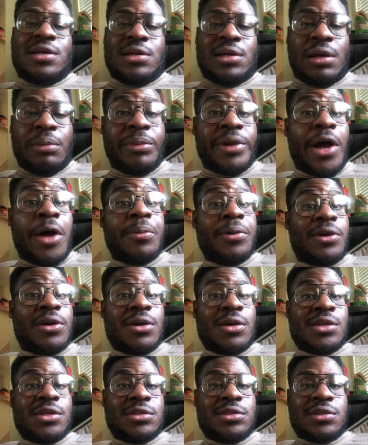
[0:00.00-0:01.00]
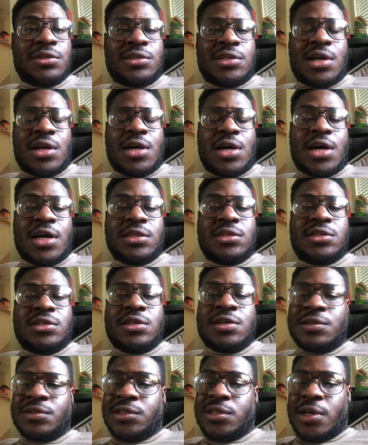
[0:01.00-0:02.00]
I'm in Albuquerque, so it's kind of hot
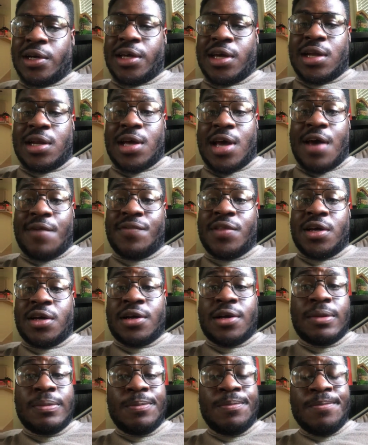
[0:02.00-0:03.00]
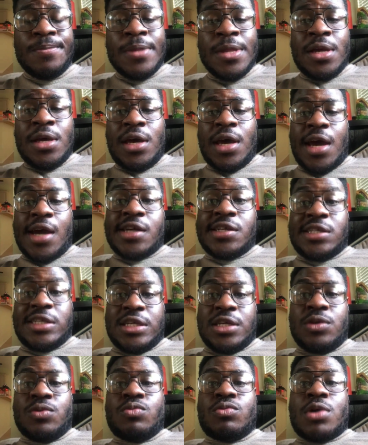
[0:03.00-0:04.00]
still, so I kind of have the
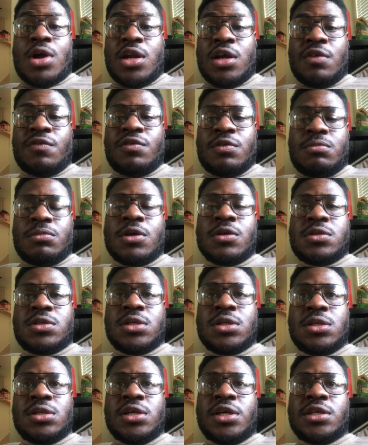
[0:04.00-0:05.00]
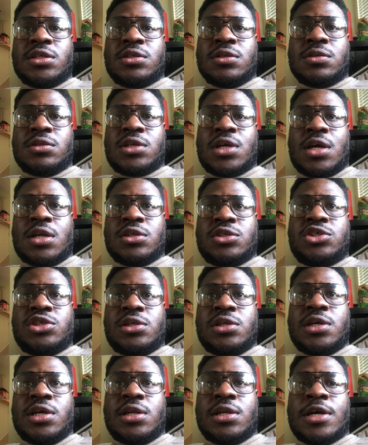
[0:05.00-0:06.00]
AC running for most of the day, so it's kind of
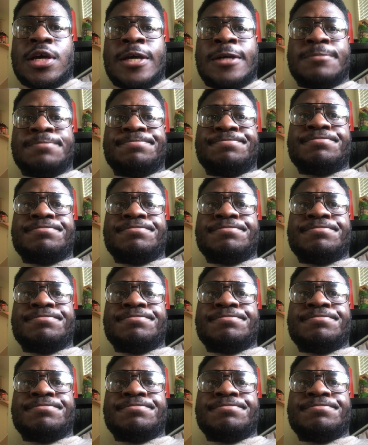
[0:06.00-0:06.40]
chilly at night.